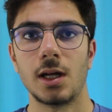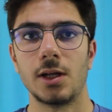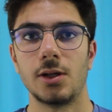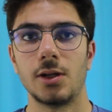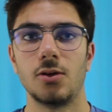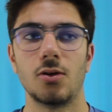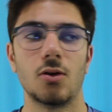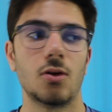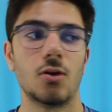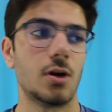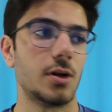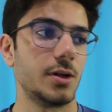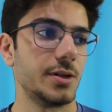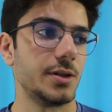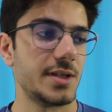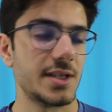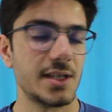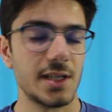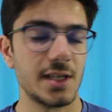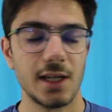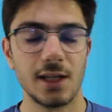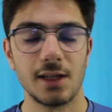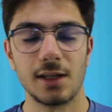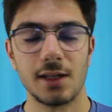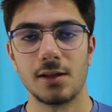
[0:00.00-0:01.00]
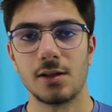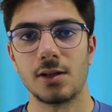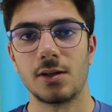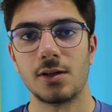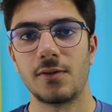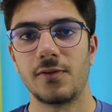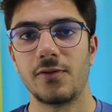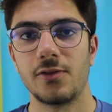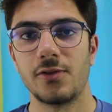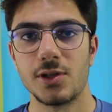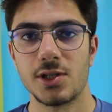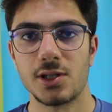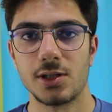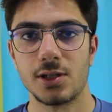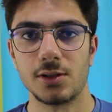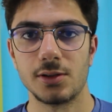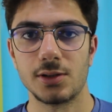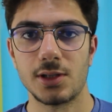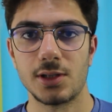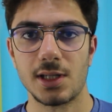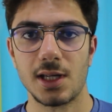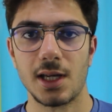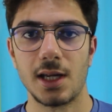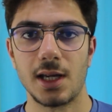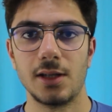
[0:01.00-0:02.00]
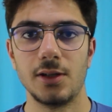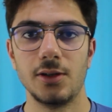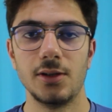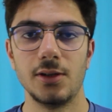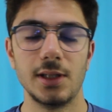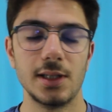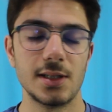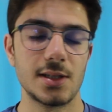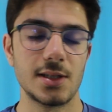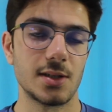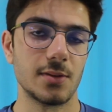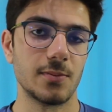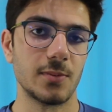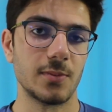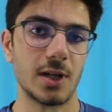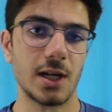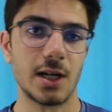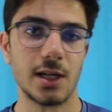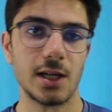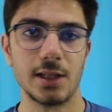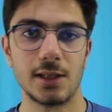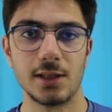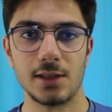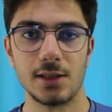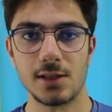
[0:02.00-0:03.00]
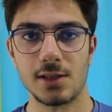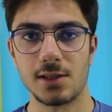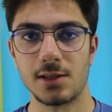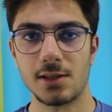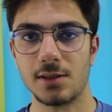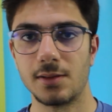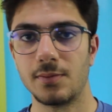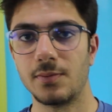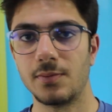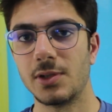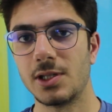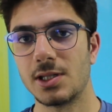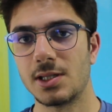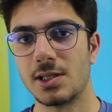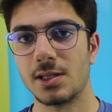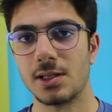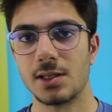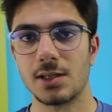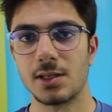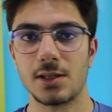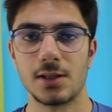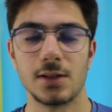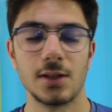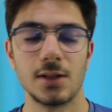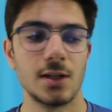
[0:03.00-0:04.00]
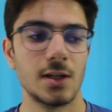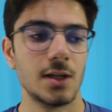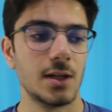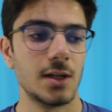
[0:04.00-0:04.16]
you aren't seeing a lot of results and you need some guidance in business